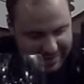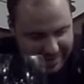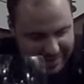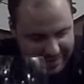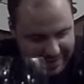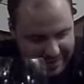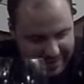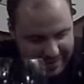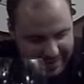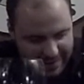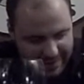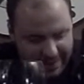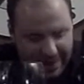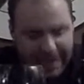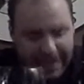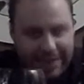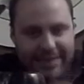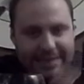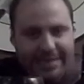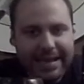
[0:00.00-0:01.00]
say here?
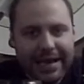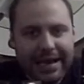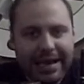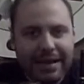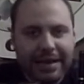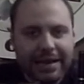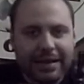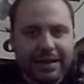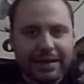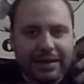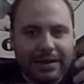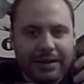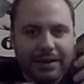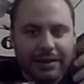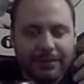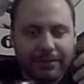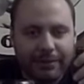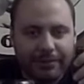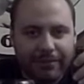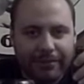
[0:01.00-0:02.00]
And you take it
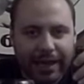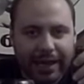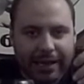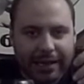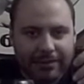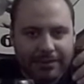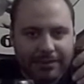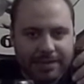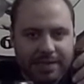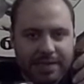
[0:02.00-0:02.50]
verbatim.